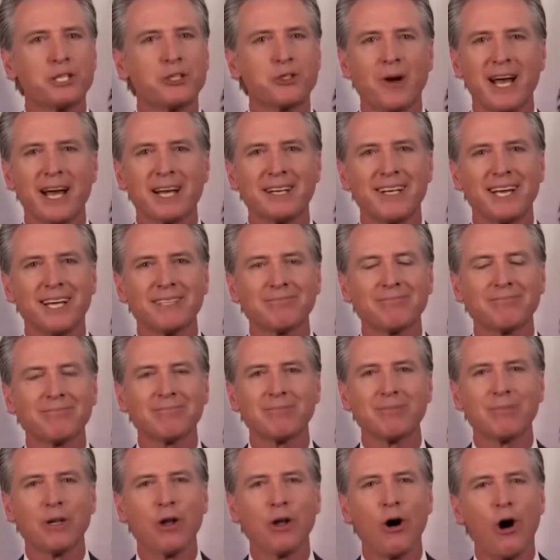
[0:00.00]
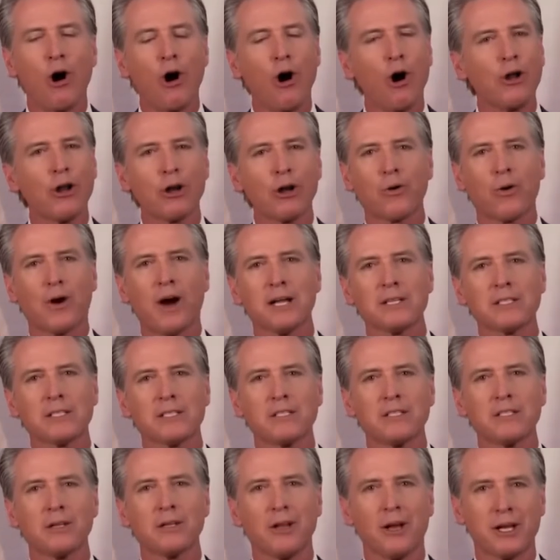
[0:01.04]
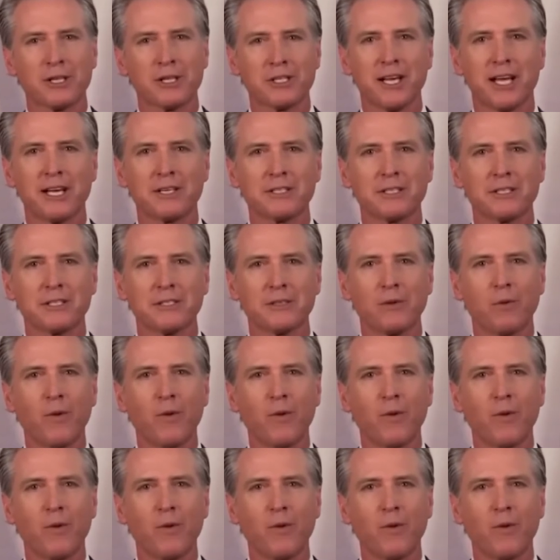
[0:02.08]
dragnet all across Los Angeles,